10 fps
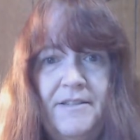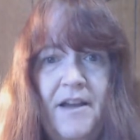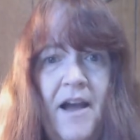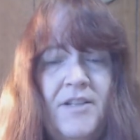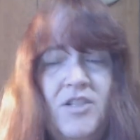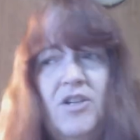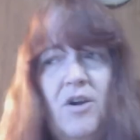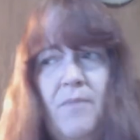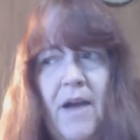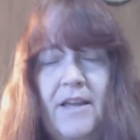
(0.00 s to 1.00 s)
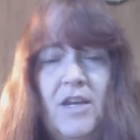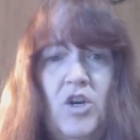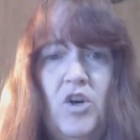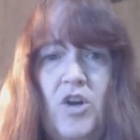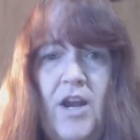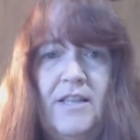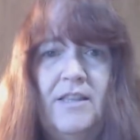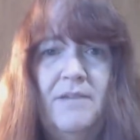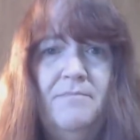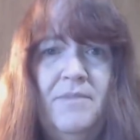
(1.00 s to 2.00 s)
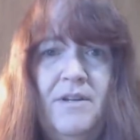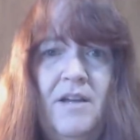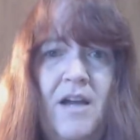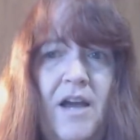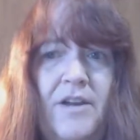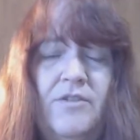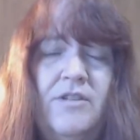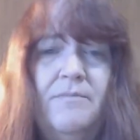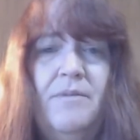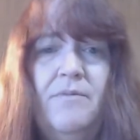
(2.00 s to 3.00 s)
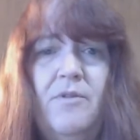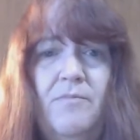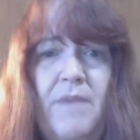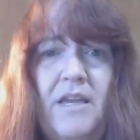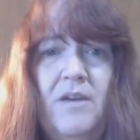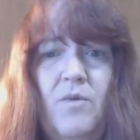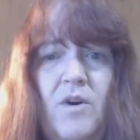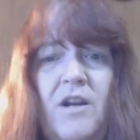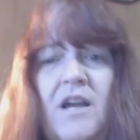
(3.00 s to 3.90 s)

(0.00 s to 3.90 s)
I just go back and correct them. I know some people will make it work.